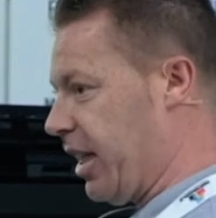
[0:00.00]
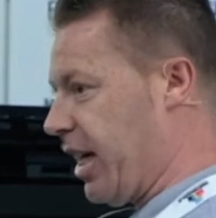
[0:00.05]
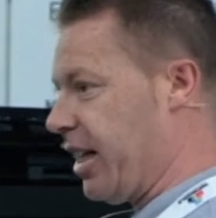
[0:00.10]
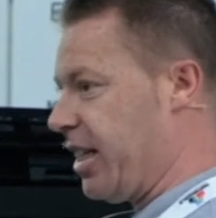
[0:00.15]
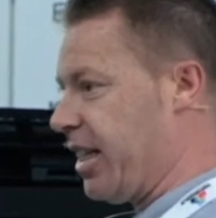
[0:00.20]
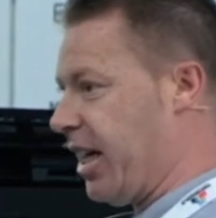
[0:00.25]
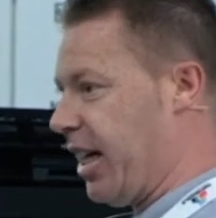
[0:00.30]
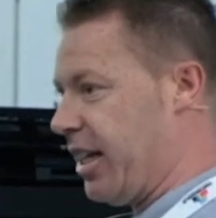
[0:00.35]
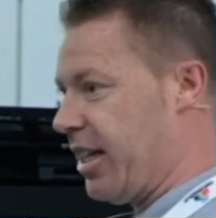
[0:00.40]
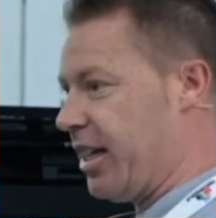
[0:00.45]
that
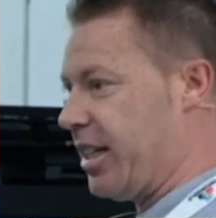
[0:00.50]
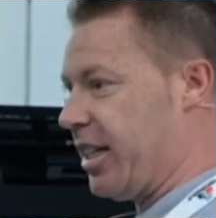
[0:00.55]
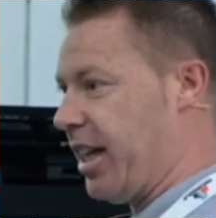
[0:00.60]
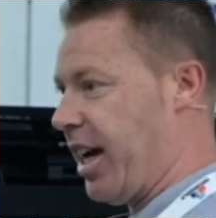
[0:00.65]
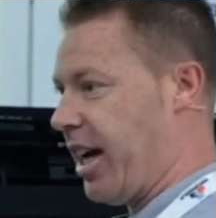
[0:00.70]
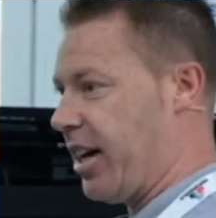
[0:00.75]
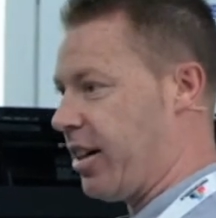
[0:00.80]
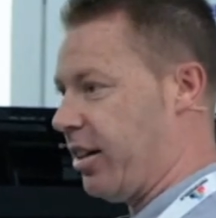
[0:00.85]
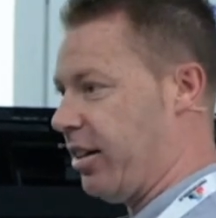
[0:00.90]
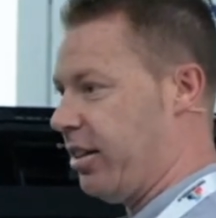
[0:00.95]
data
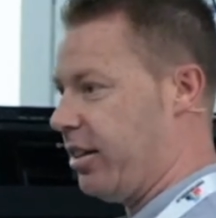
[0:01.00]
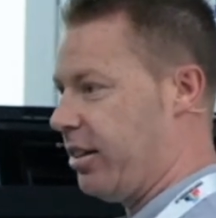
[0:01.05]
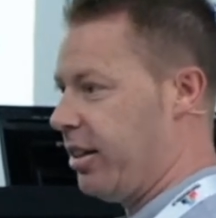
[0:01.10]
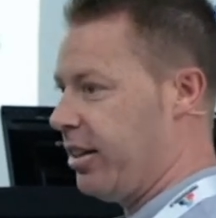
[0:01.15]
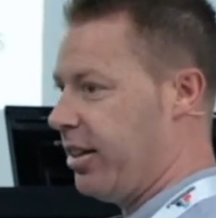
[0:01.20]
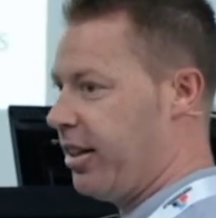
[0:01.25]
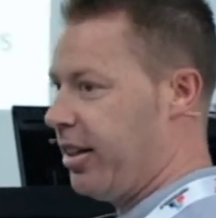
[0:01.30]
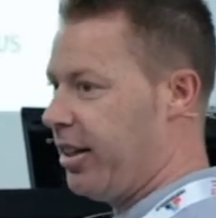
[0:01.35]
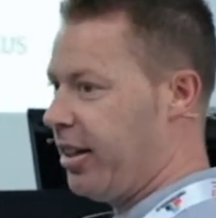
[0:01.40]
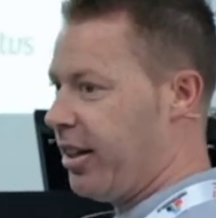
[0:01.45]
together
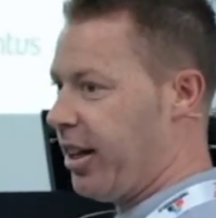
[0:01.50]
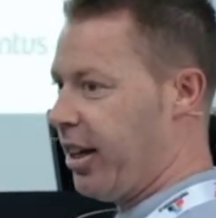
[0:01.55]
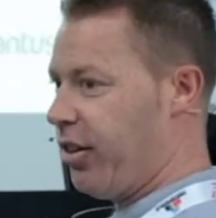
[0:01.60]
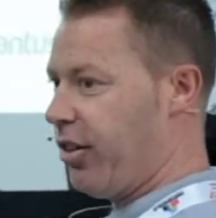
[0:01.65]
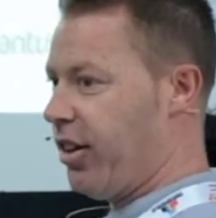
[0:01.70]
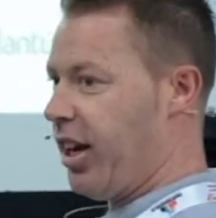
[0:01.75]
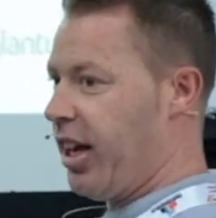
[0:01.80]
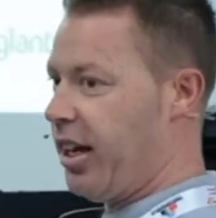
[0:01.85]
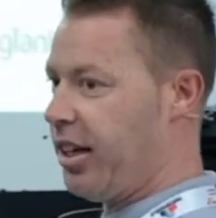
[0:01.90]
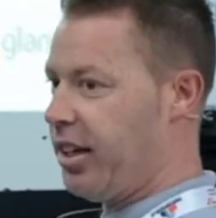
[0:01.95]
and
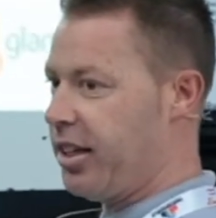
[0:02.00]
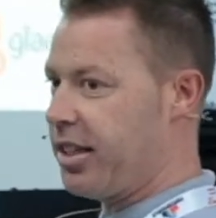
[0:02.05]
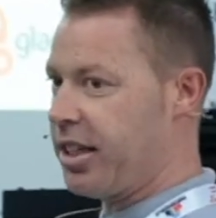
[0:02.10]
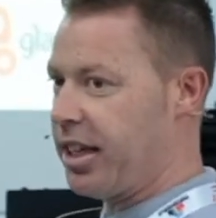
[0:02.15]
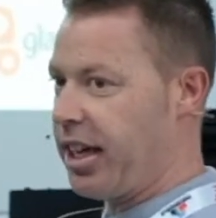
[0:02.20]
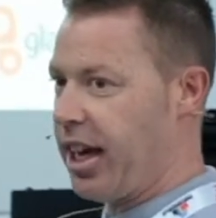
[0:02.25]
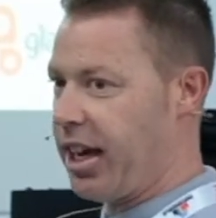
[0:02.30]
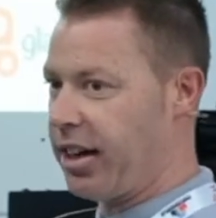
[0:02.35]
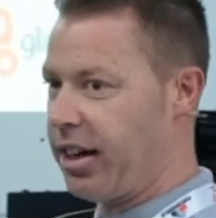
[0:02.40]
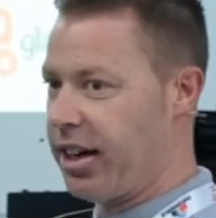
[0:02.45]
relating it
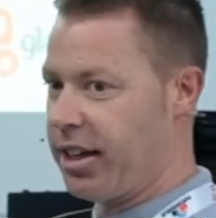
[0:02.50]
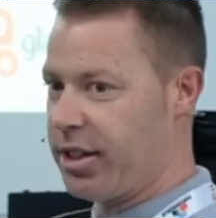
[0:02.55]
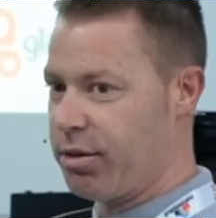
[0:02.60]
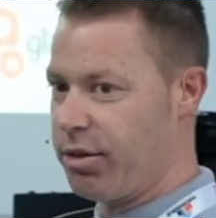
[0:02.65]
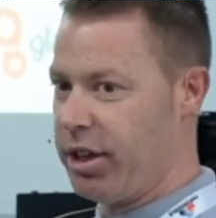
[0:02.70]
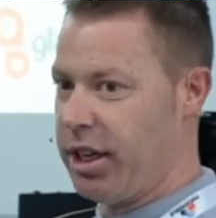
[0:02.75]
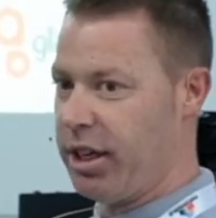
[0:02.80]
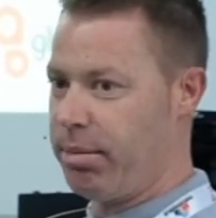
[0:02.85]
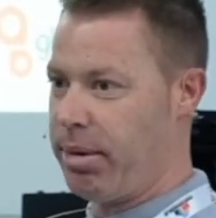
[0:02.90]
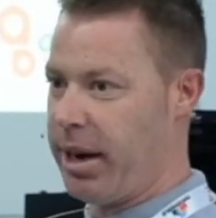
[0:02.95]
together has
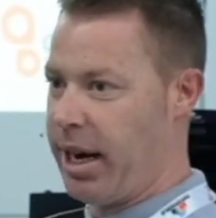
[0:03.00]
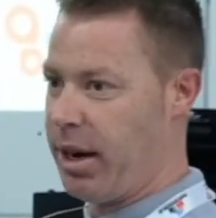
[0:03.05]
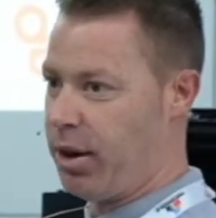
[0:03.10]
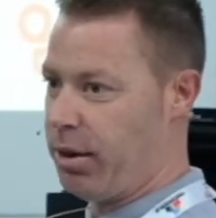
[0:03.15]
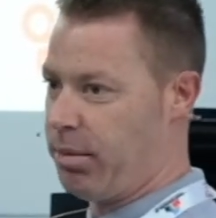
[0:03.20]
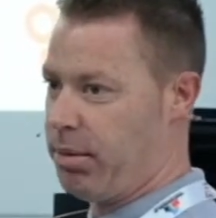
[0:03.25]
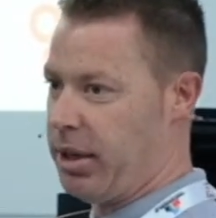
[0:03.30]
real power,